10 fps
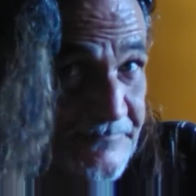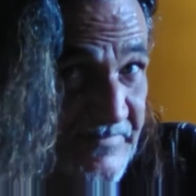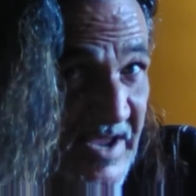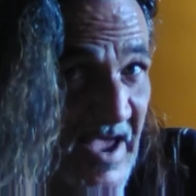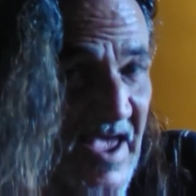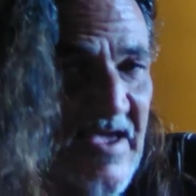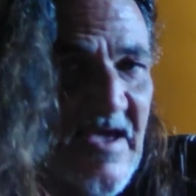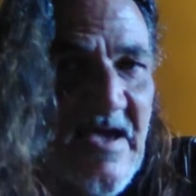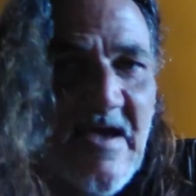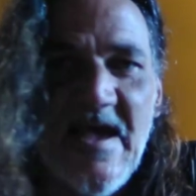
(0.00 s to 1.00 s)
Okay?
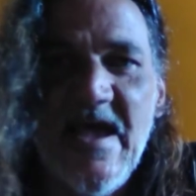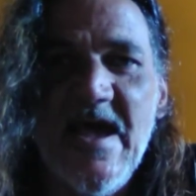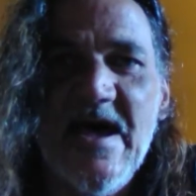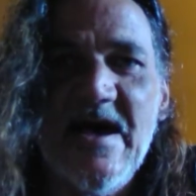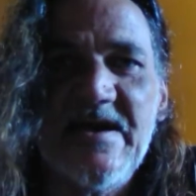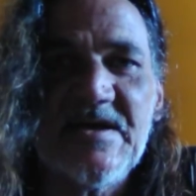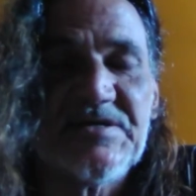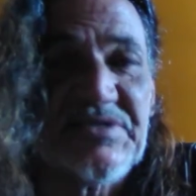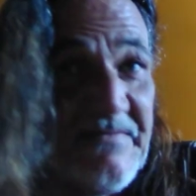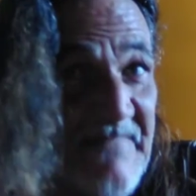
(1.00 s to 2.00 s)

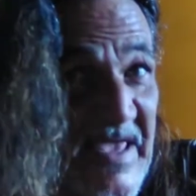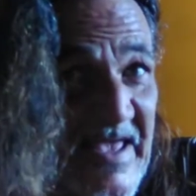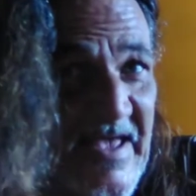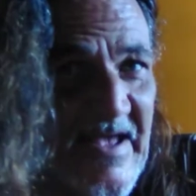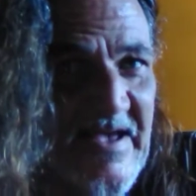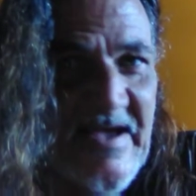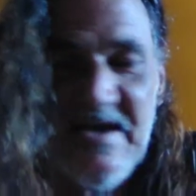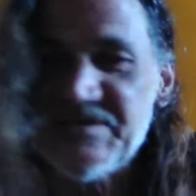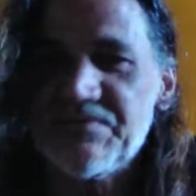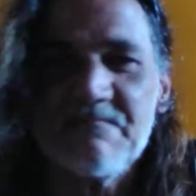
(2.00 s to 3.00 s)
And to me,
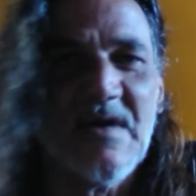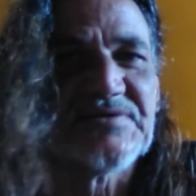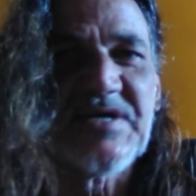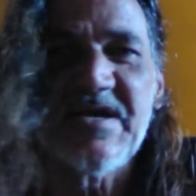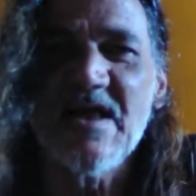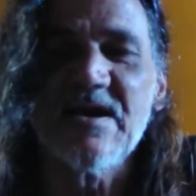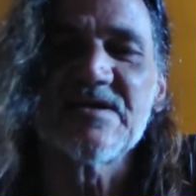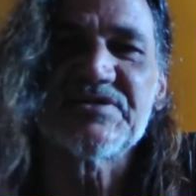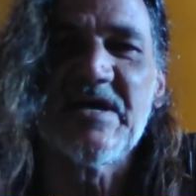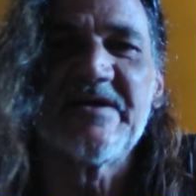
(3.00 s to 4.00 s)
it's
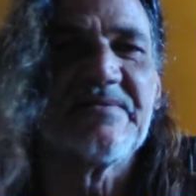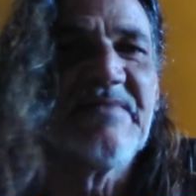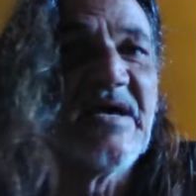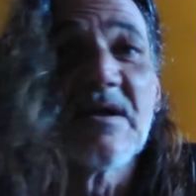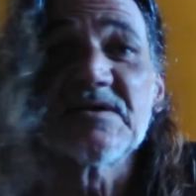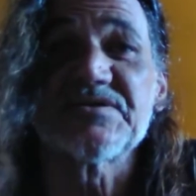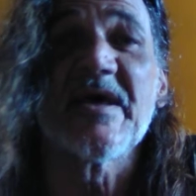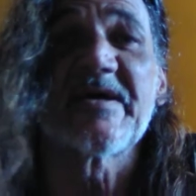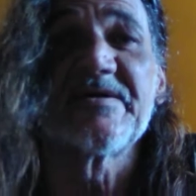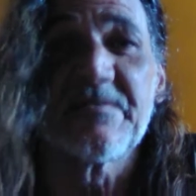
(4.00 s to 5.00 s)
multicolors, and to me, it looks
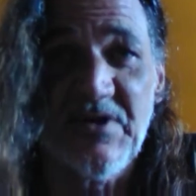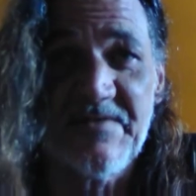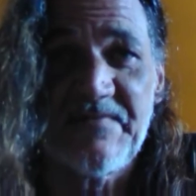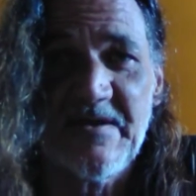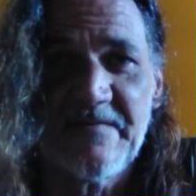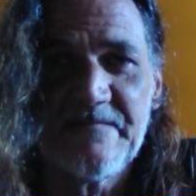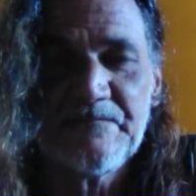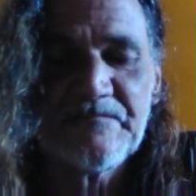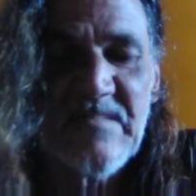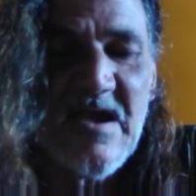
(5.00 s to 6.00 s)
like a debris field.
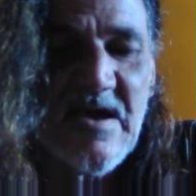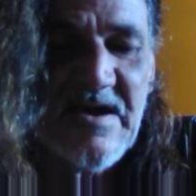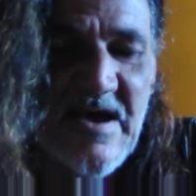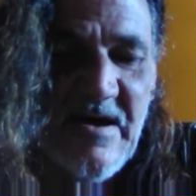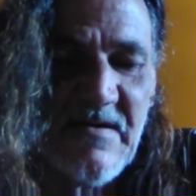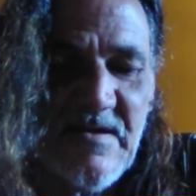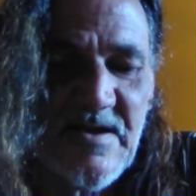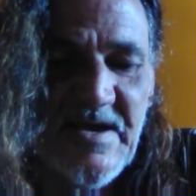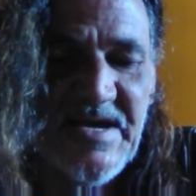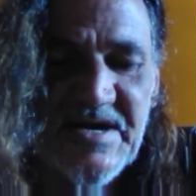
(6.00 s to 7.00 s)
Now,
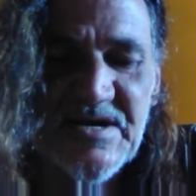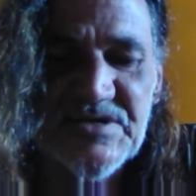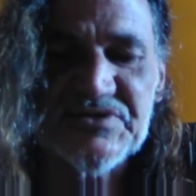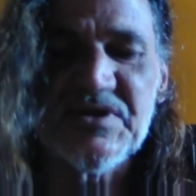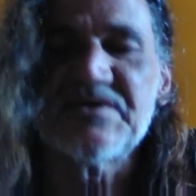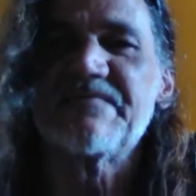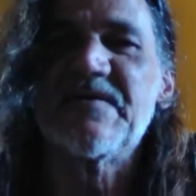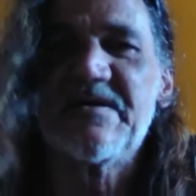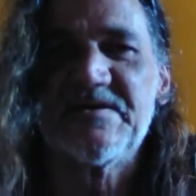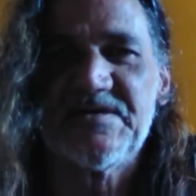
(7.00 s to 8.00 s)
here's the
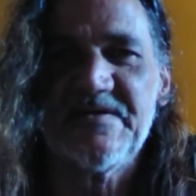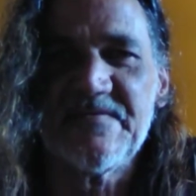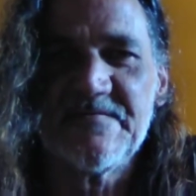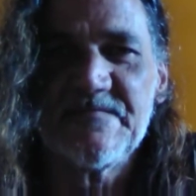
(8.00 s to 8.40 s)
definitive.